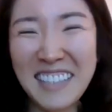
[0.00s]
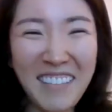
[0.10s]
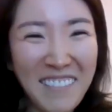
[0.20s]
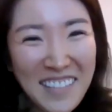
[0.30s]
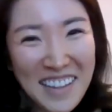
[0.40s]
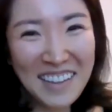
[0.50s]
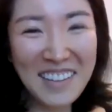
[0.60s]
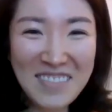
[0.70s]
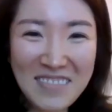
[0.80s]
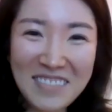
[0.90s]
so
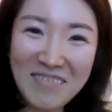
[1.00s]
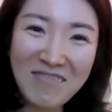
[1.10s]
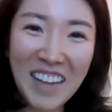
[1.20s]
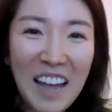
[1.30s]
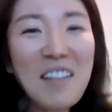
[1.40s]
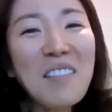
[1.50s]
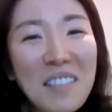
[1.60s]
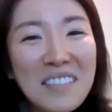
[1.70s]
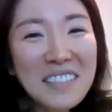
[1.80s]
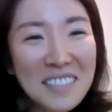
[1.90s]
I
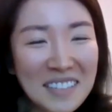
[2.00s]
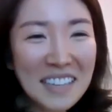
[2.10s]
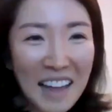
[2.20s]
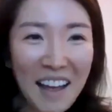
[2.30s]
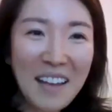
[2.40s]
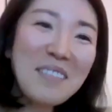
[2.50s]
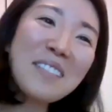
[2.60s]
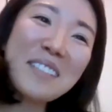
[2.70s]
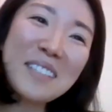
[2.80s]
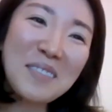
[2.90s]
all, yeah, I
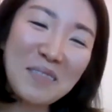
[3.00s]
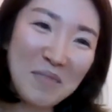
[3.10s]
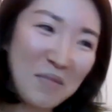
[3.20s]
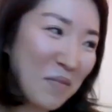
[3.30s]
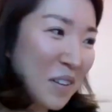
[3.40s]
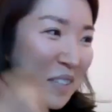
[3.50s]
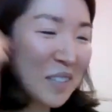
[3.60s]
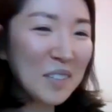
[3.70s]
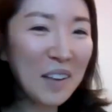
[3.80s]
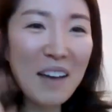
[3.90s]
always
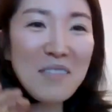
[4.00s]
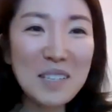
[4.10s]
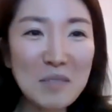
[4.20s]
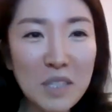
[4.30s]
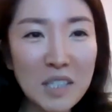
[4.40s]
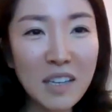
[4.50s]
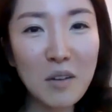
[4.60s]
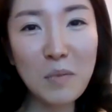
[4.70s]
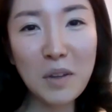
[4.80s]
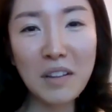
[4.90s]
wanted to have his
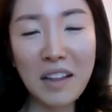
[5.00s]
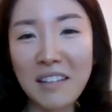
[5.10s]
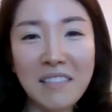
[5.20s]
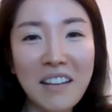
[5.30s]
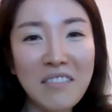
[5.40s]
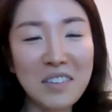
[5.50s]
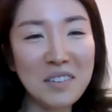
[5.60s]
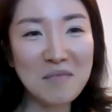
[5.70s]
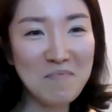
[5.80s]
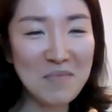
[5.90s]
pizzicato, but I
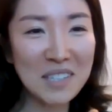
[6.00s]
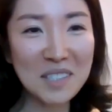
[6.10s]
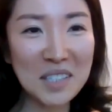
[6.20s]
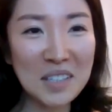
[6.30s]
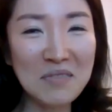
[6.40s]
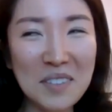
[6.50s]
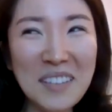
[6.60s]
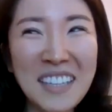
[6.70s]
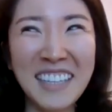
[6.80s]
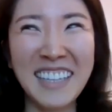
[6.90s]
never is successful.